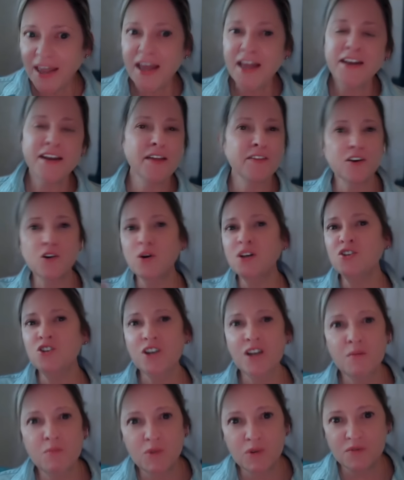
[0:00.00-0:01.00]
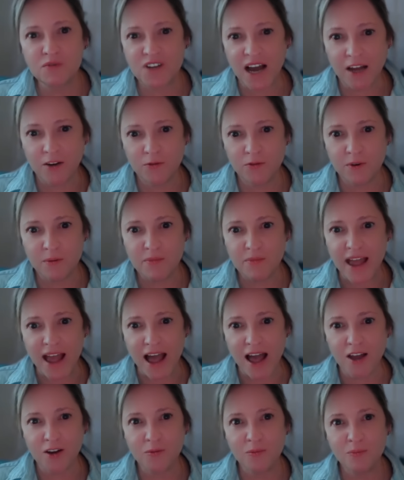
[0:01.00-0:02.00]
Now, the questioning moved on from
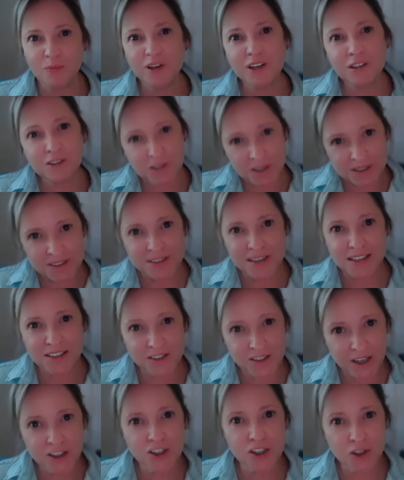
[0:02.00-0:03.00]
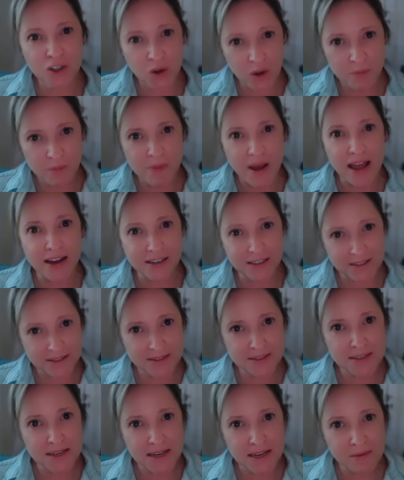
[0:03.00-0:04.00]
that, but it looks like Sergeant Corbett and his
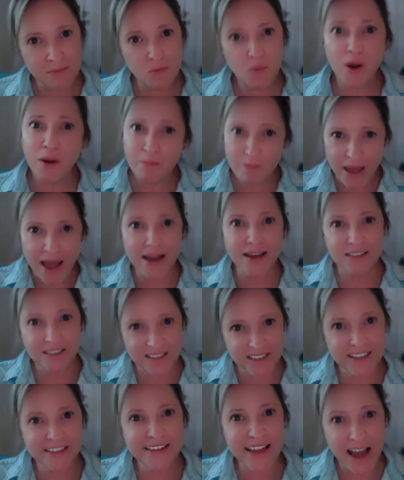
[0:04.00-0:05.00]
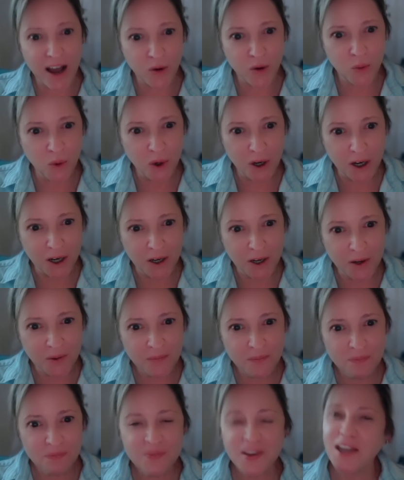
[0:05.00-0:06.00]
team went back and did that work,
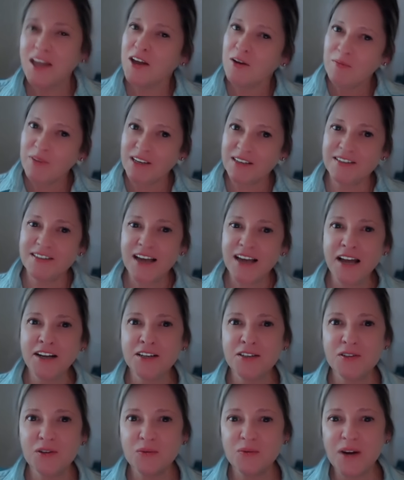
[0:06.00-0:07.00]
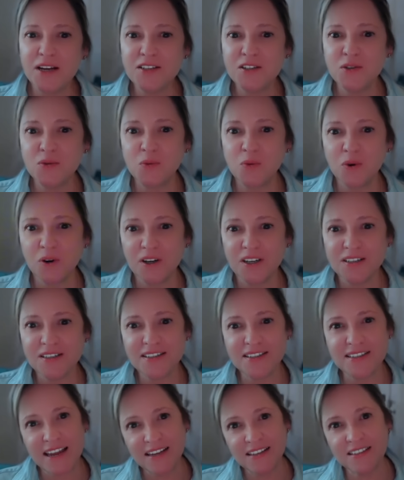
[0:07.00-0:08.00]
because Donna's arrest warrant
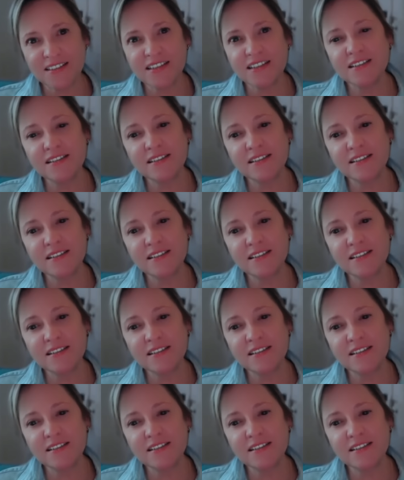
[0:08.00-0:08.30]
states that